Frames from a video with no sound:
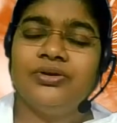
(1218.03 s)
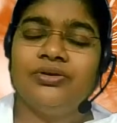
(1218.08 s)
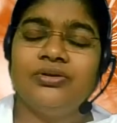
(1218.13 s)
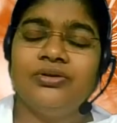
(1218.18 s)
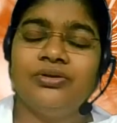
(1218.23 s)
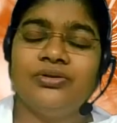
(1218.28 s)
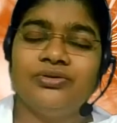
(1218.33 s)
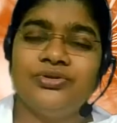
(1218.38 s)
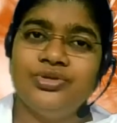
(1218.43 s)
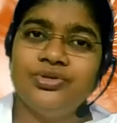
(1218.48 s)

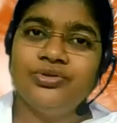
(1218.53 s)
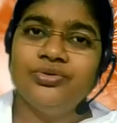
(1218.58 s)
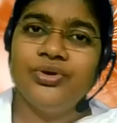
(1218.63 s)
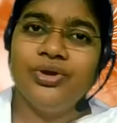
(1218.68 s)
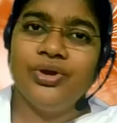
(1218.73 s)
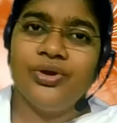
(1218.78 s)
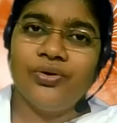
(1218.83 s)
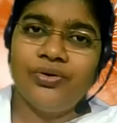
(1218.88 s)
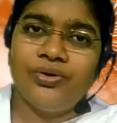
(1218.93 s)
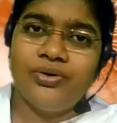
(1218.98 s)
to
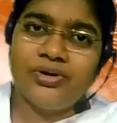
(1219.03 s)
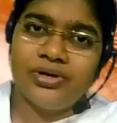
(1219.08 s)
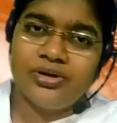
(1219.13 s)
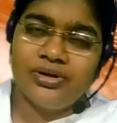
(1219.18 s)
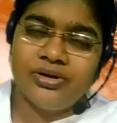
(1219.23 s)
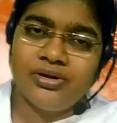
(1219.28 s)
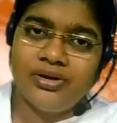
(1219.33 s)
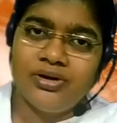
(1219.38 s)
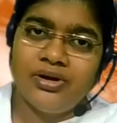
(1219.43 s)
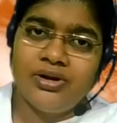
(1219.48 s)
your
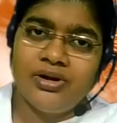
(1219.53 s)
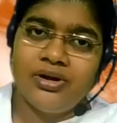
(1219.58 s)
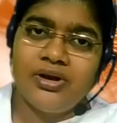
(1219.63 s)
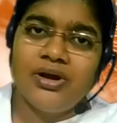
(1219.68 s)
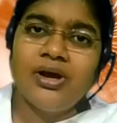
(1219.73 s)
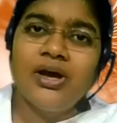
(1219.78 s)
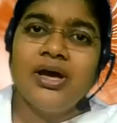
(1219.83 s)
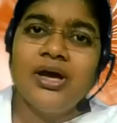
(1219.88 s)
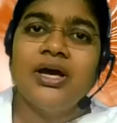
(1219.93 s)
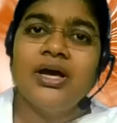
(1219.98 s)

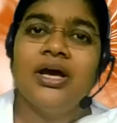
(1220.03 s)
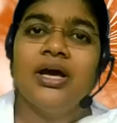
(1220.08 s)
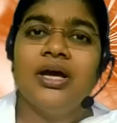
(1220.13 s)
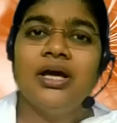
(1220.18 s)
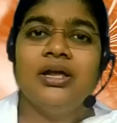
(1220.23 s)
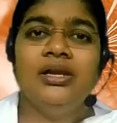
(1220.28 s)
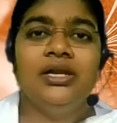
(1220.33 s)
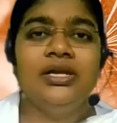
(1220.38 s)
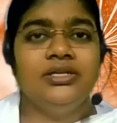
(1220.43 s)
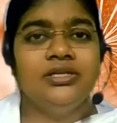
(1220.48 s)

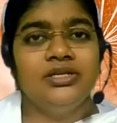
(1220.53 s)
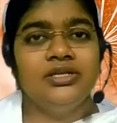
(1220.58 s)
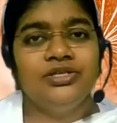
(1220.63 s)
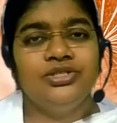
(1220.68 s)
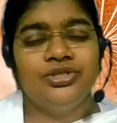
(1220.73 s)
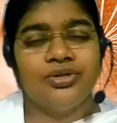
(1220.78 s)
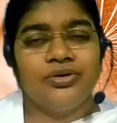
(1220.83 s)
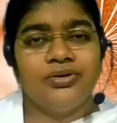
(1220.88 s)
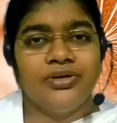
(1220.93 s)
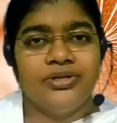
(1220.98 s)
little
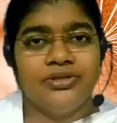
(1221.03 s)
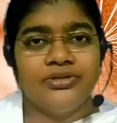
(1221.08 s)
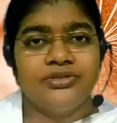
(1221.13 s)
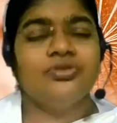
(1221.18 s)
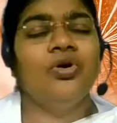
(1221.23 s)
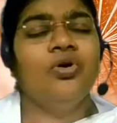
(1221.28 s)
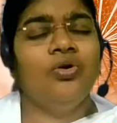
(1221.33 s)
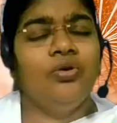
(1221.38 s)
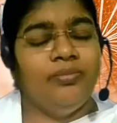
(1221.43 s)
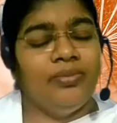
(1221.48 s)
joys or
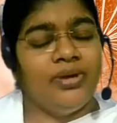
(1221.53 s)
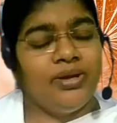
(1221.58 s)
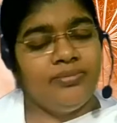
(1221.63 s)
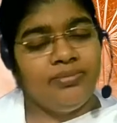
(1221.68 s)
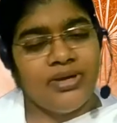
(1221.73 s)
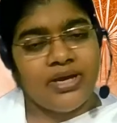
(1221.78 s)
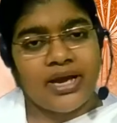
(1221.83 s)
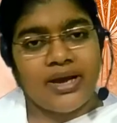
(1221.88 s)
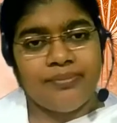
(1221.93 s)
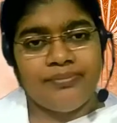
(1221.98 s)
maybe
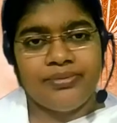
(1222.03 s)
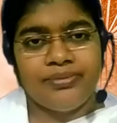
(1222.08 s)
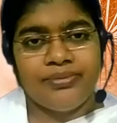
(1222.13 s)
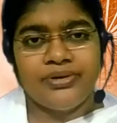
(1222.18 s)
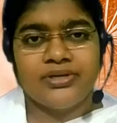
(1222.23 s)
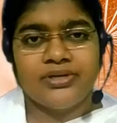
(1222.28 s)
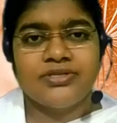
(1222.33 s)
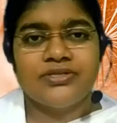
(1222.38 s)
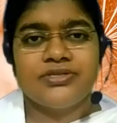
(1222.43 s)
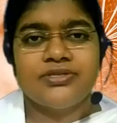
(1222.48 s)

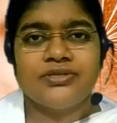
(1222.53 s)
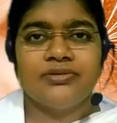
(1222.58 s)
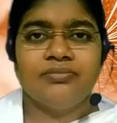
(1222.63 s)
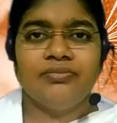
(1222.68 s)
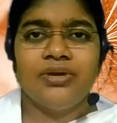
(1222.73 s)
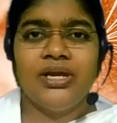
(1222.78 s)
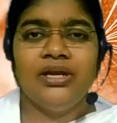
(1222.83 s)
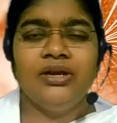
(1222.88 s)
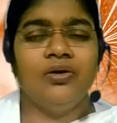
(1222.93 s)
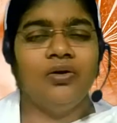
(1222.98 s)
happiness in
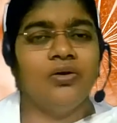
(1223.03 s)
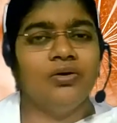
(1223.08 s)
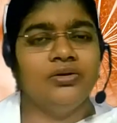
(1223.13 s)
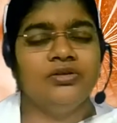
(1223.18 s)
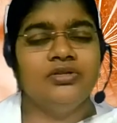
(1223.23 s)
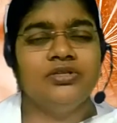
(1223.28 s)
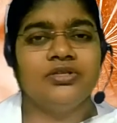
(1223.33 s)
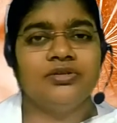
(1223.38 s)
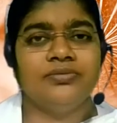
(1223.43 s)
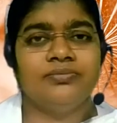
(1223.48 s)
long term,